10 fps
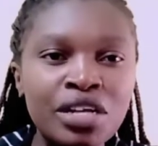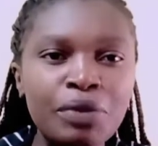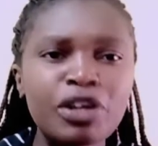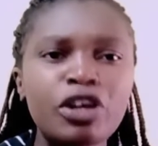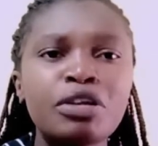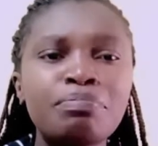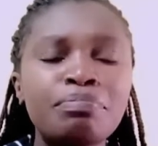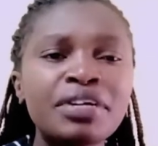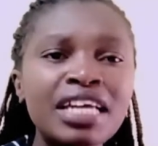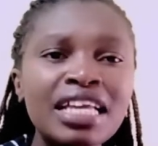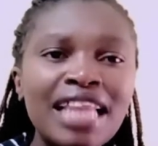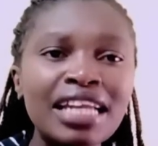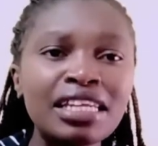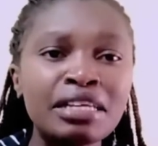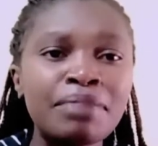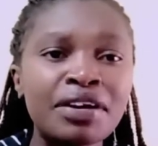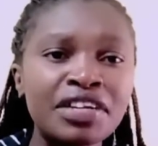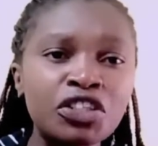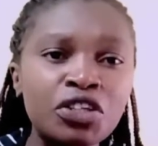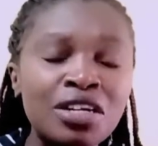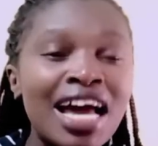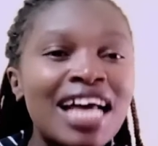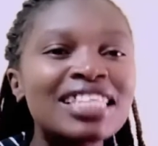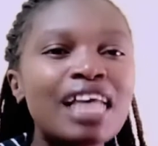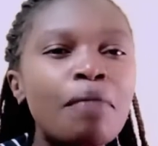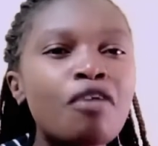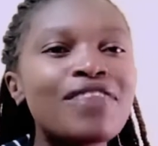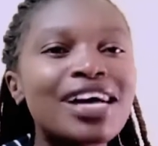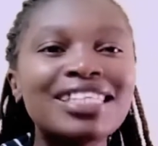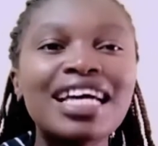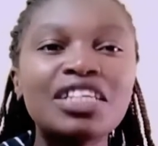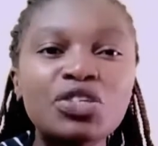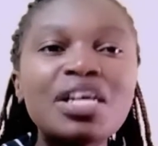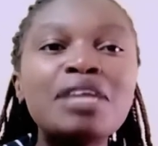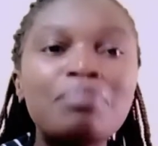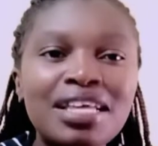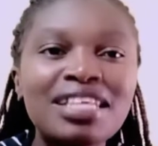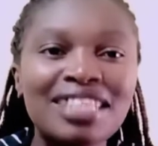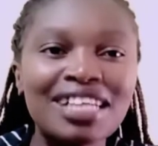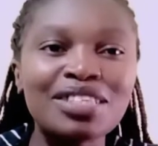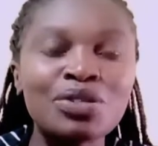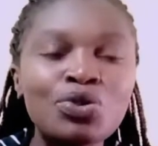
And when you're bringing that liberation, some of us are trailblazers.